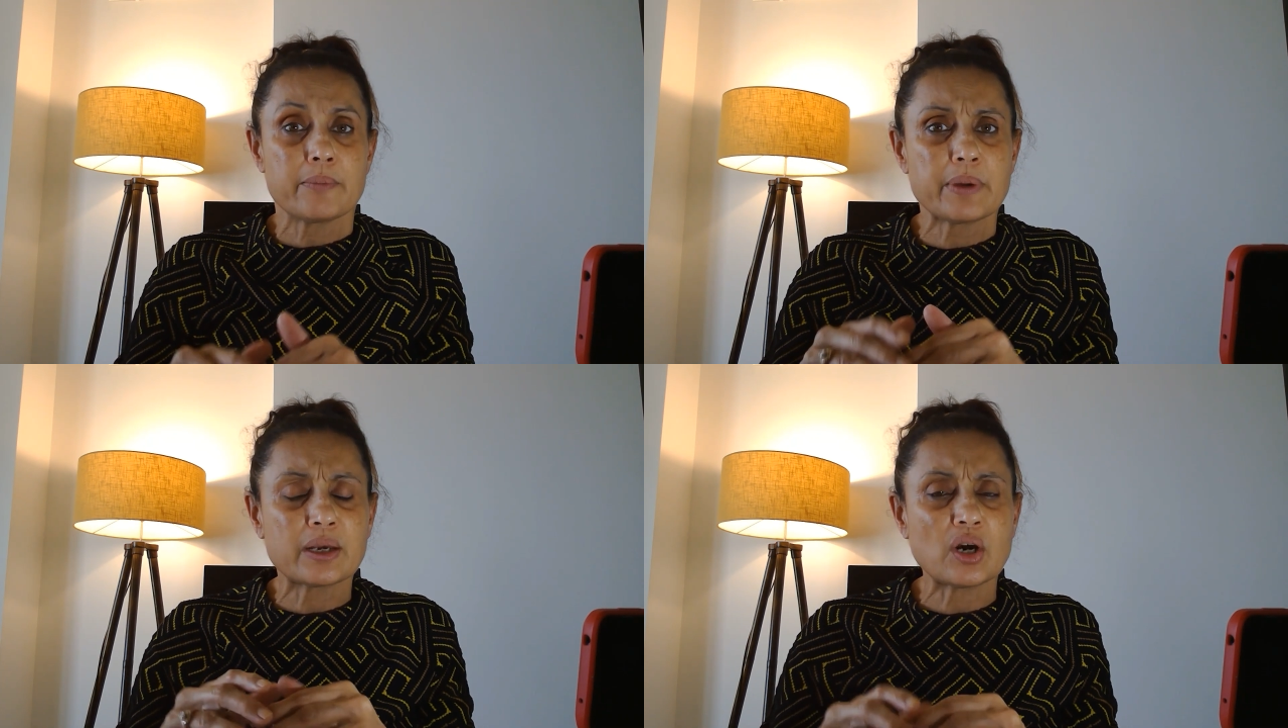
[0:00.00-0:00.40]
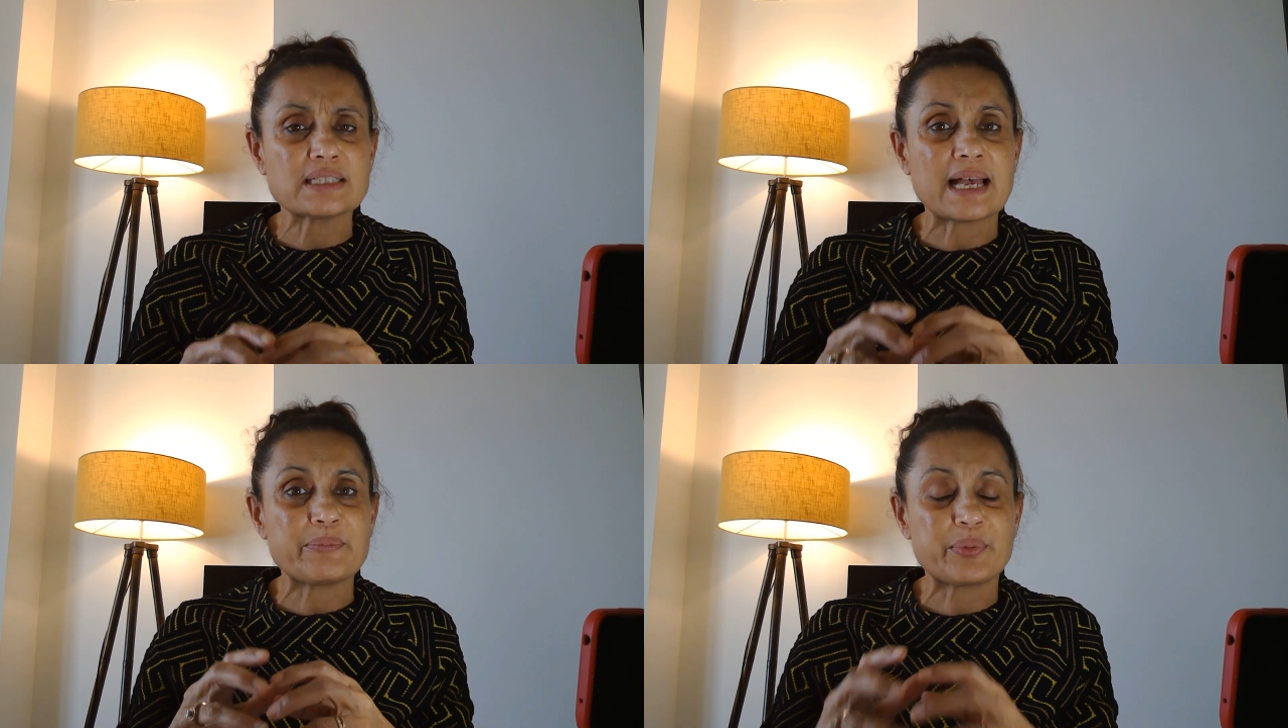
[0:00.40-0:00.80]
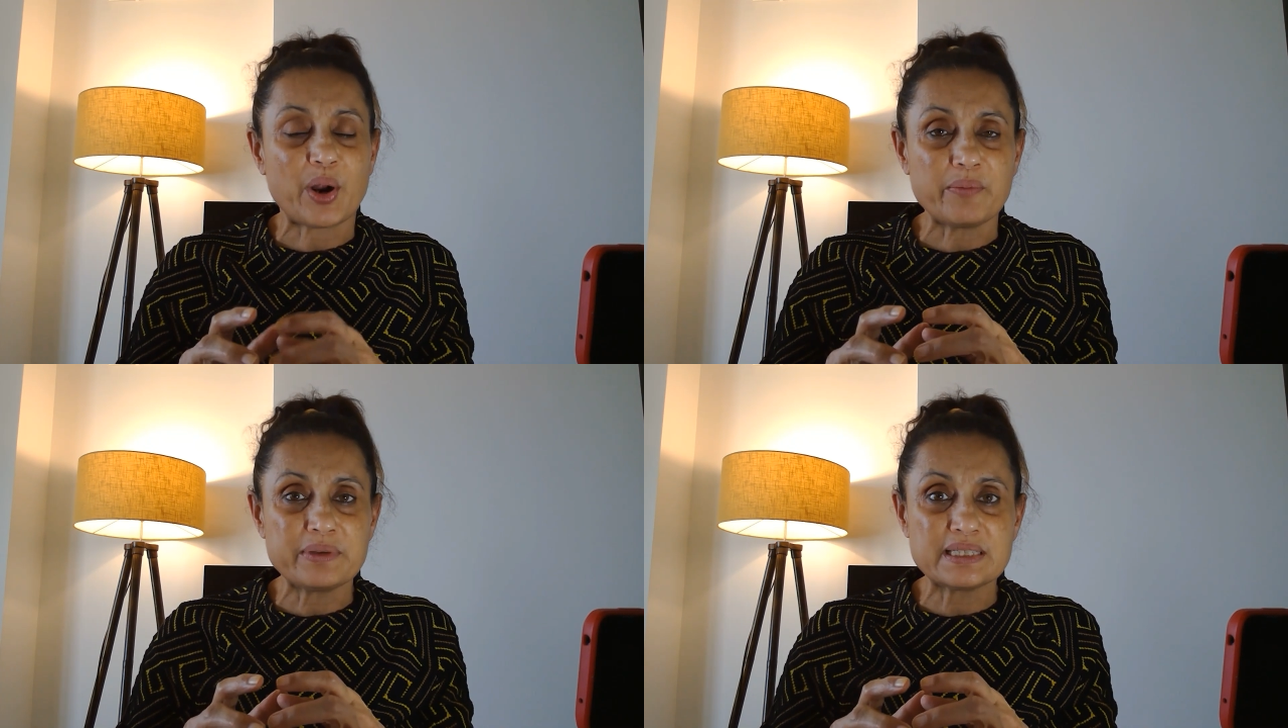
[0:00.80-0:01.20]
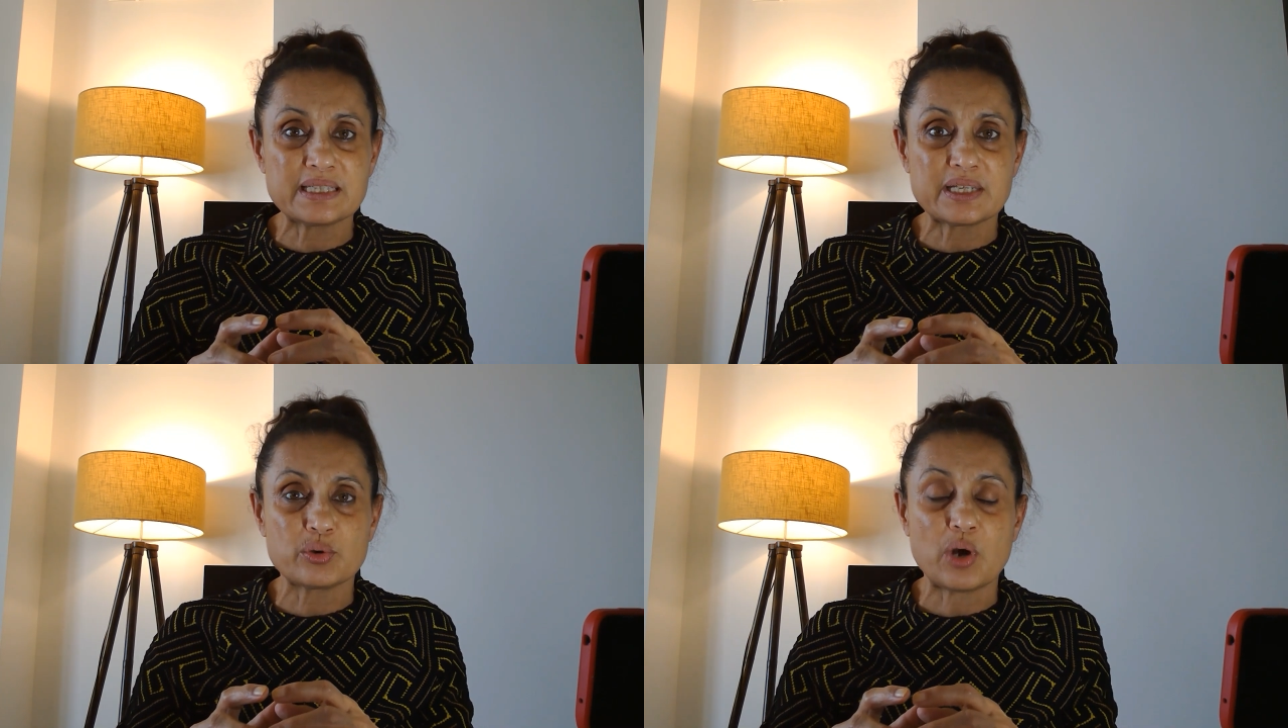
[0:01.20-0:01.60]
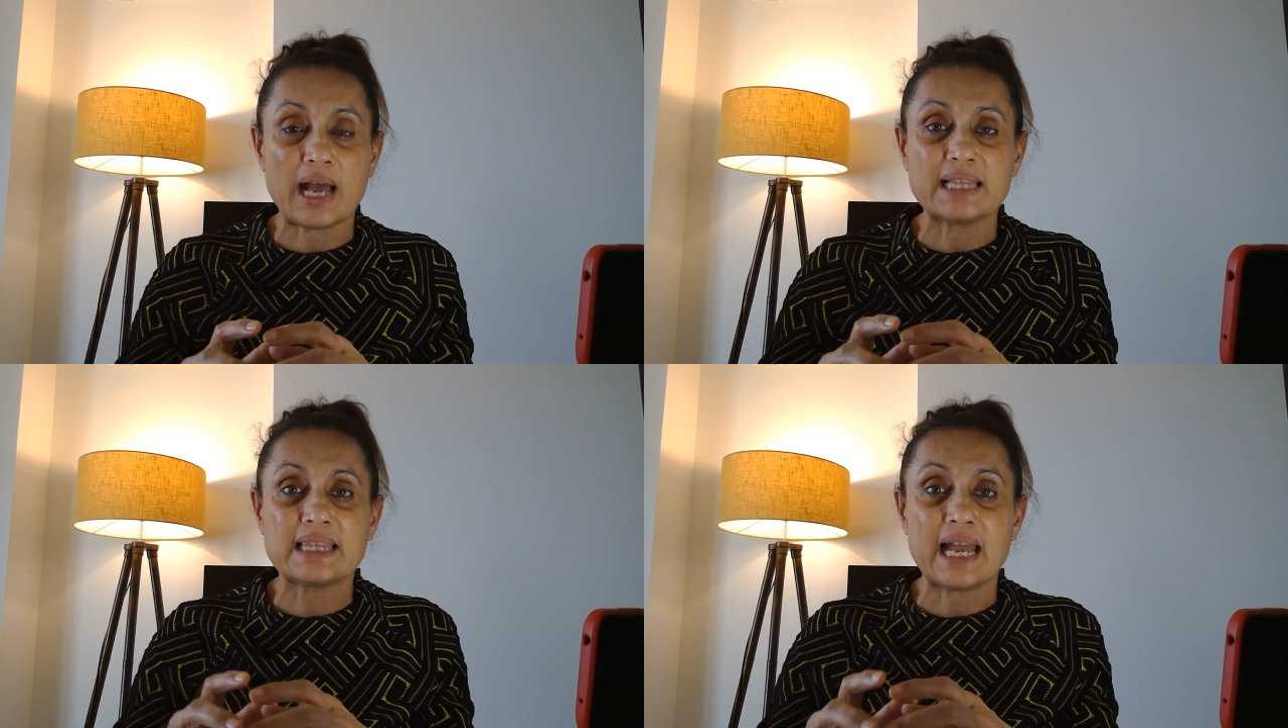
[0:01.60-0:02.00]
because I promise you,
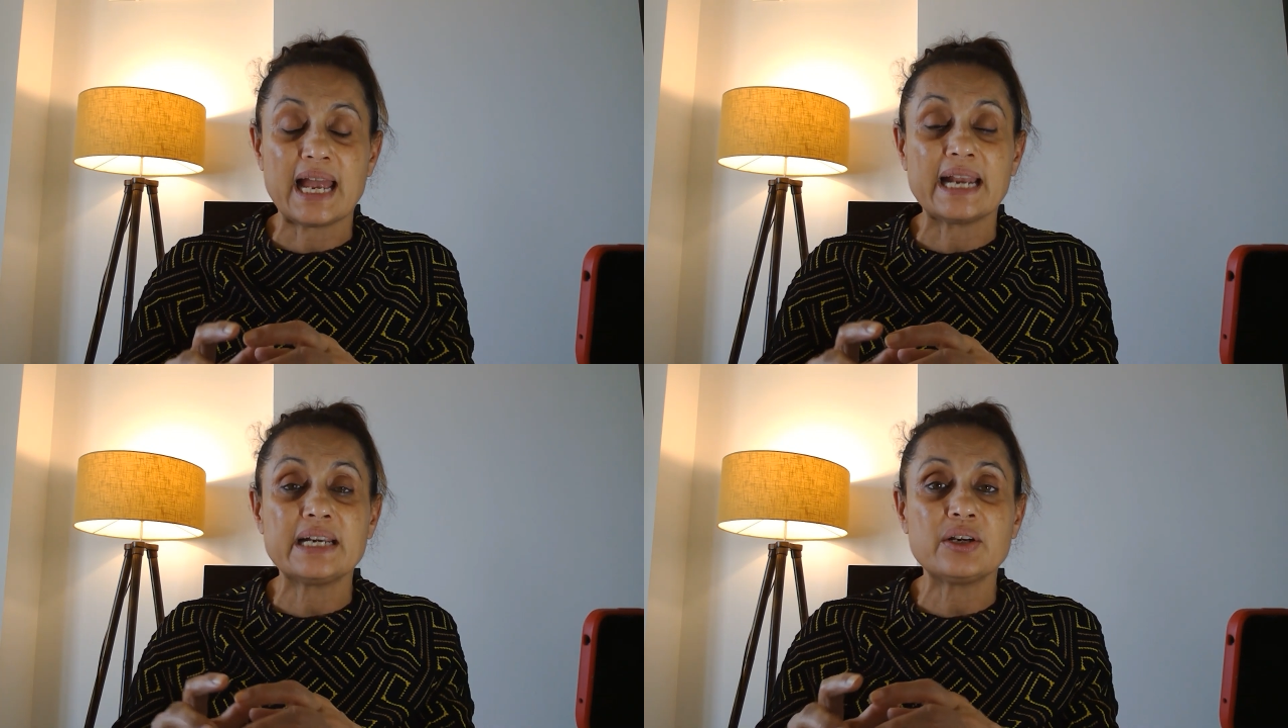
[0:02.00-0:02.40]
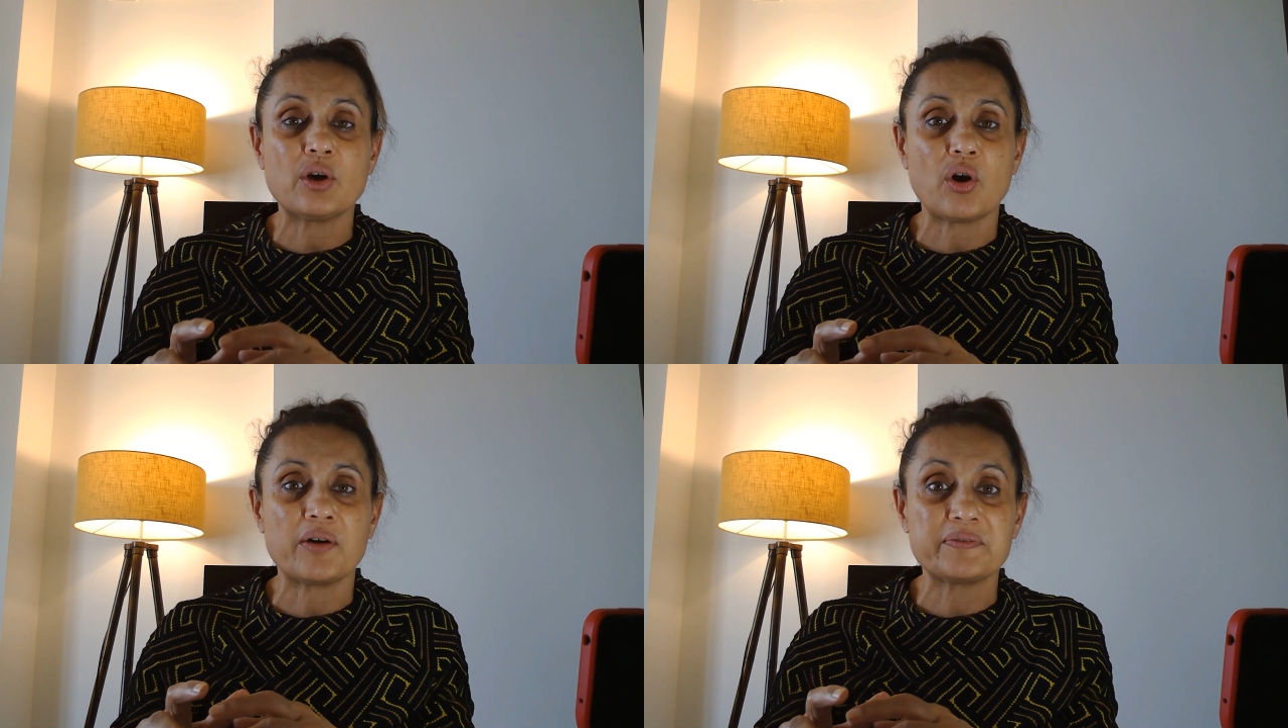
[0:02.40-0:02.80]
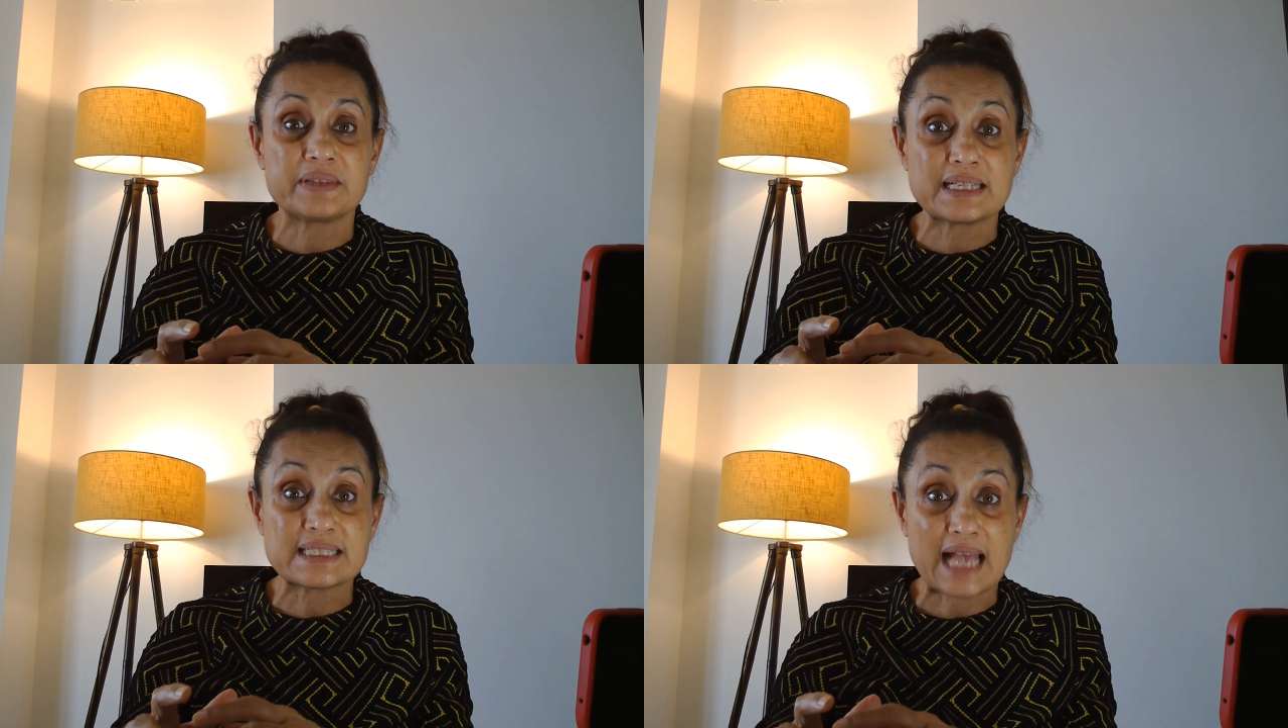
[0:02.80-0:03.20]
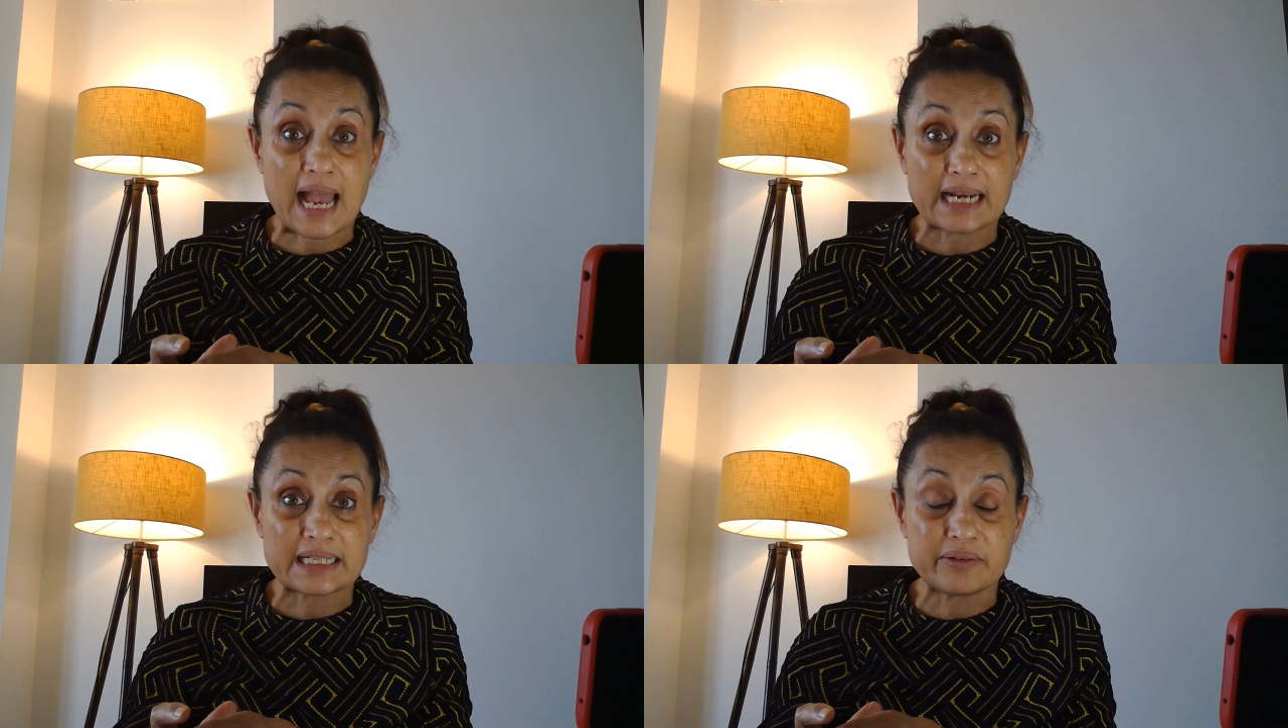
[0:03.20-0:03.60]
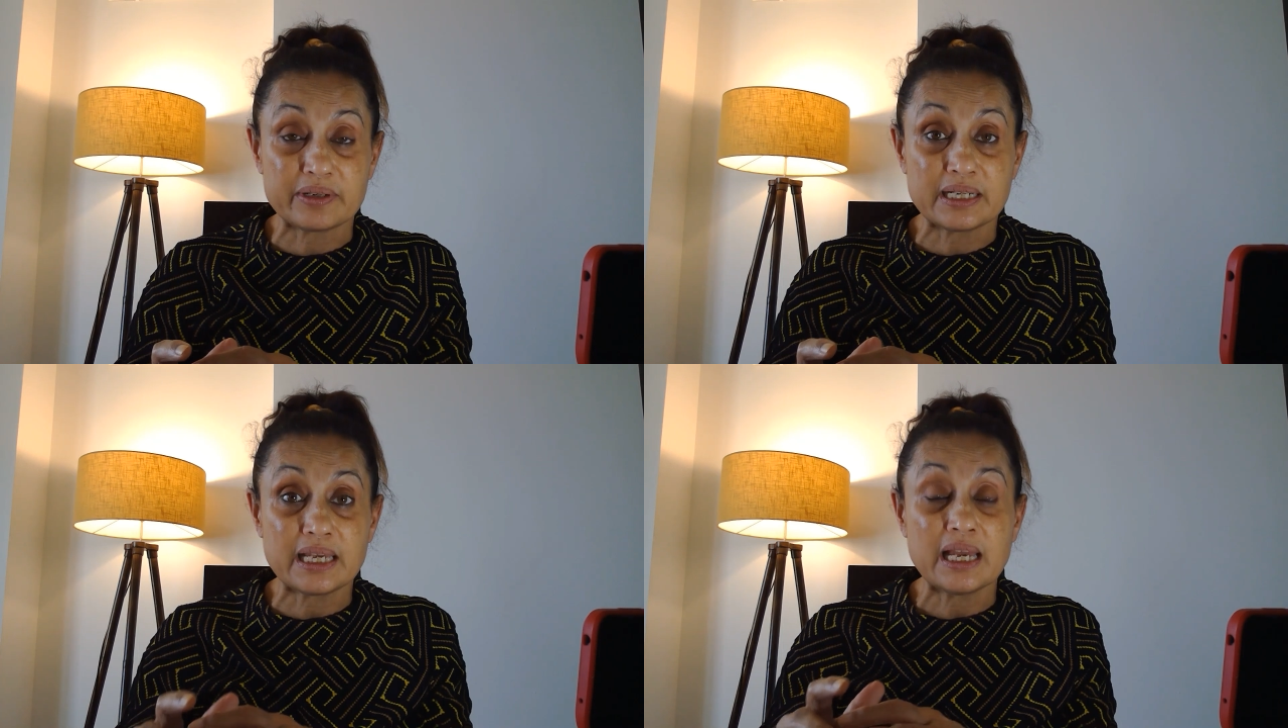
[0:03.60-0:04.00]
at the end of this
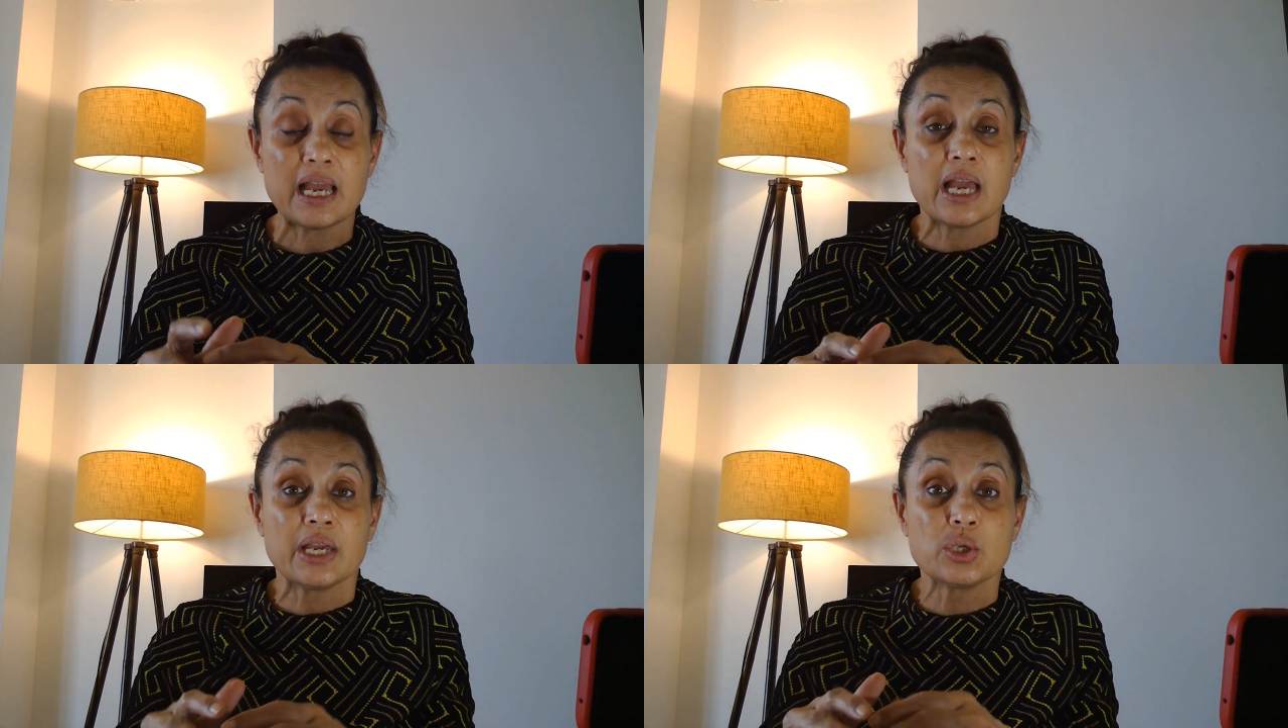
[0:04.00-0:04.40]
activity,